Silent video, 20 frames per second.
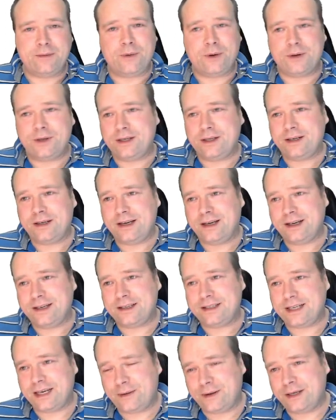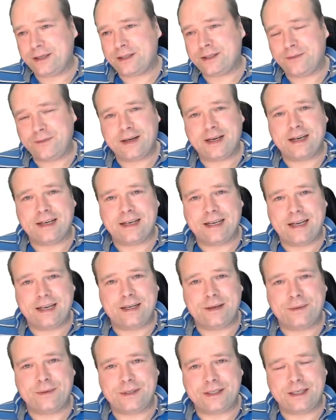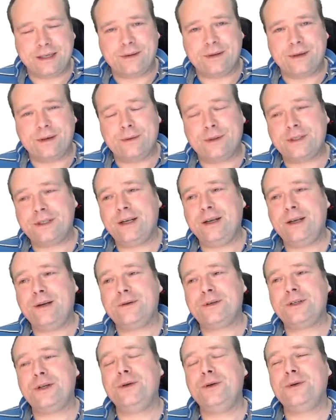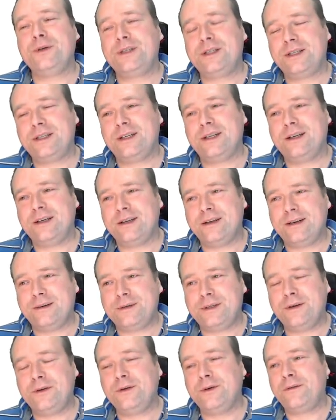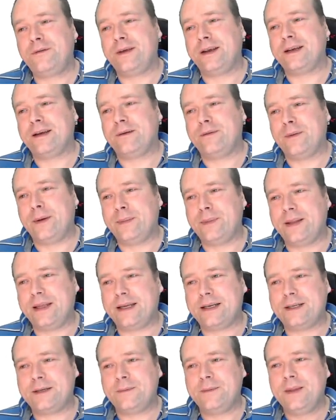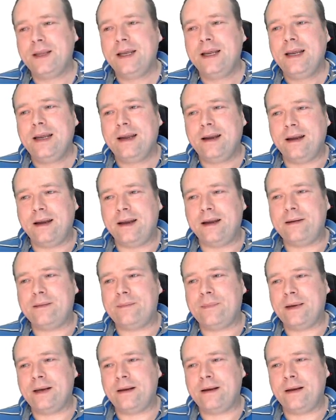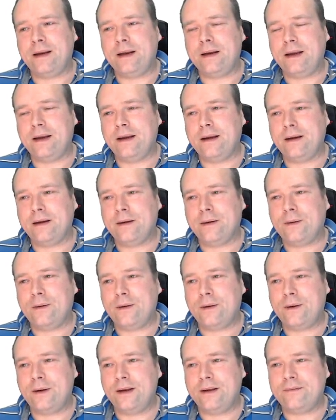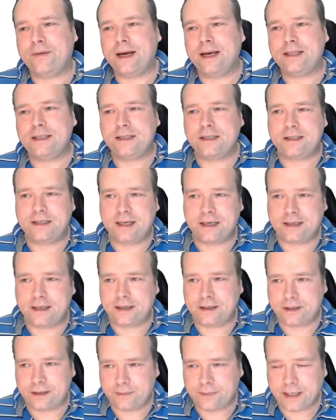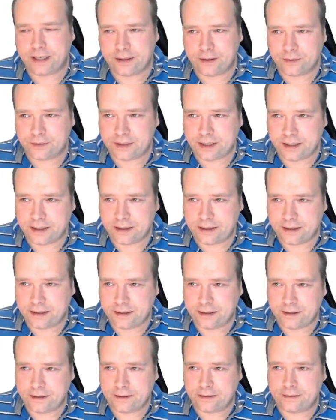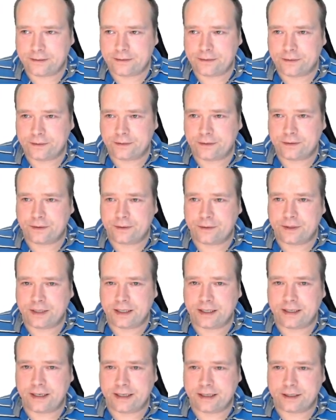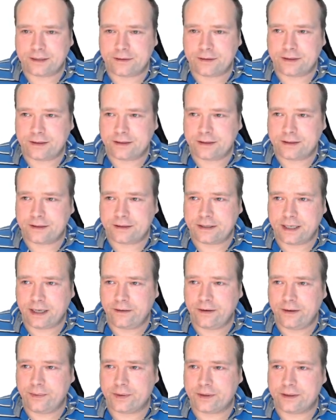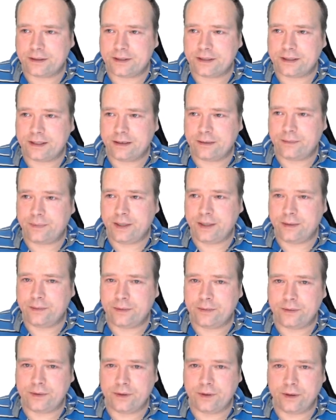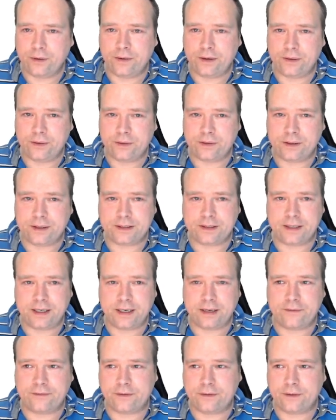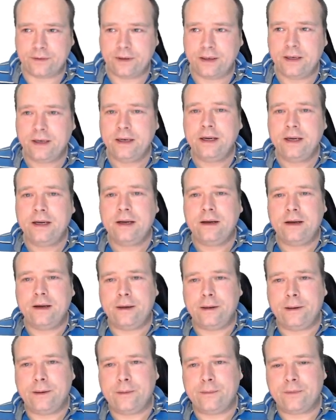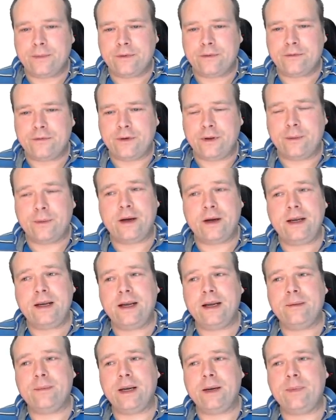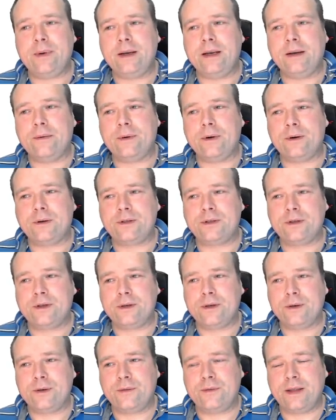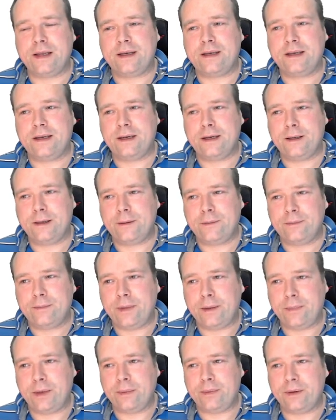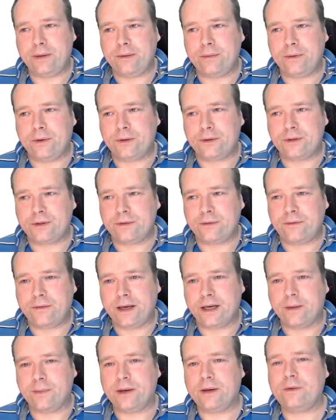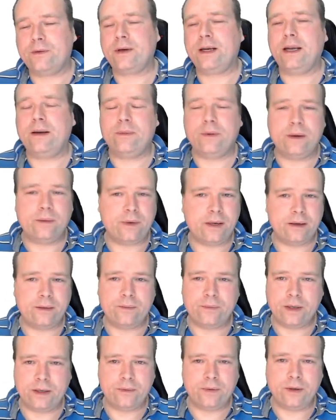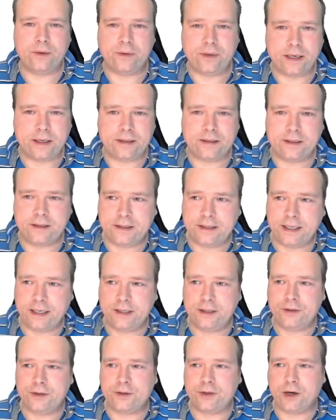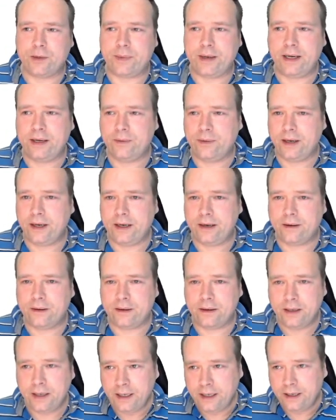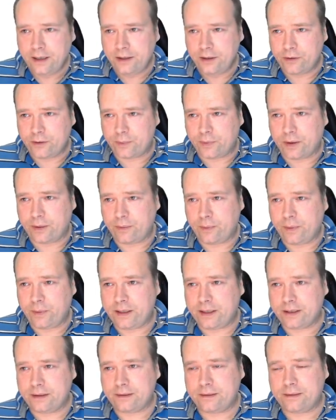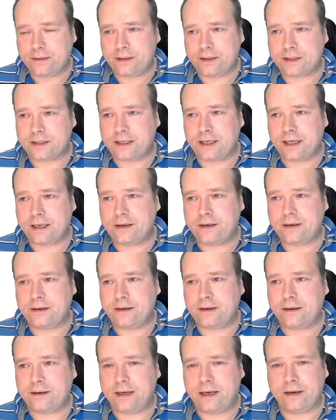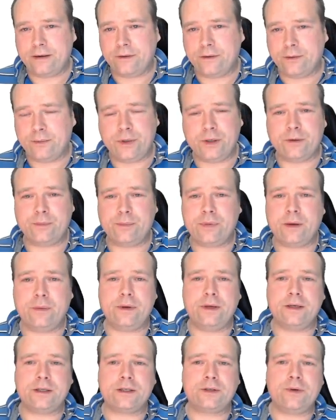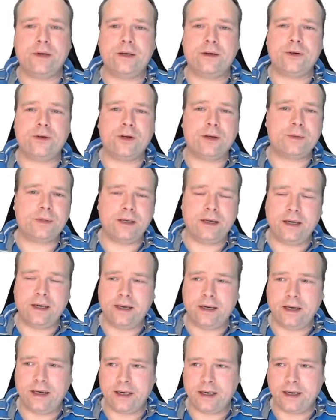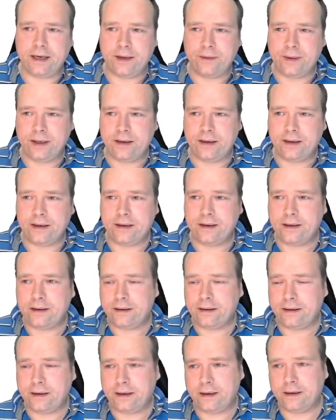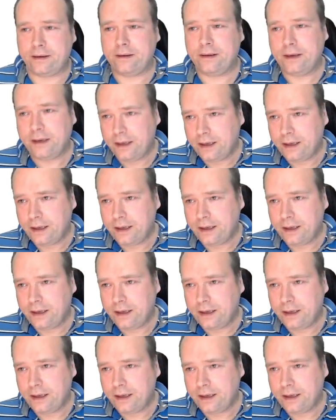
more salary or something like that. It was a huge thing. I remember that. And then all advisors said that Mike, don't take the extra salary, because then people would know that you're just there for the money, and maybe they will also know that maybe they will also think about, okay, when will you then change your job anyway, or you'll probably then just get you'll probably just quit your jobs in a year anyway. Then